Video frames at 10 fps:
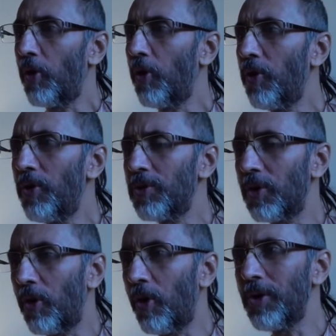
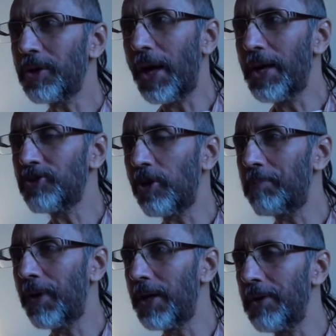all kinds
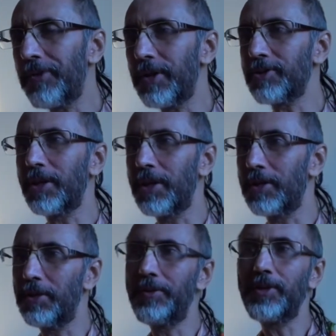of my efforts and
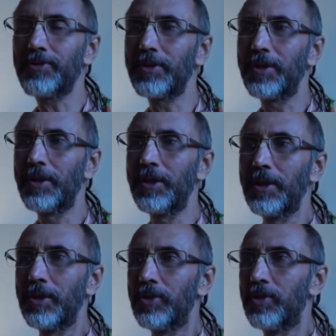endeavors
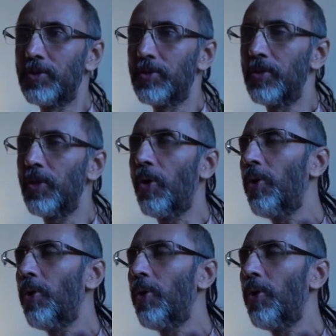will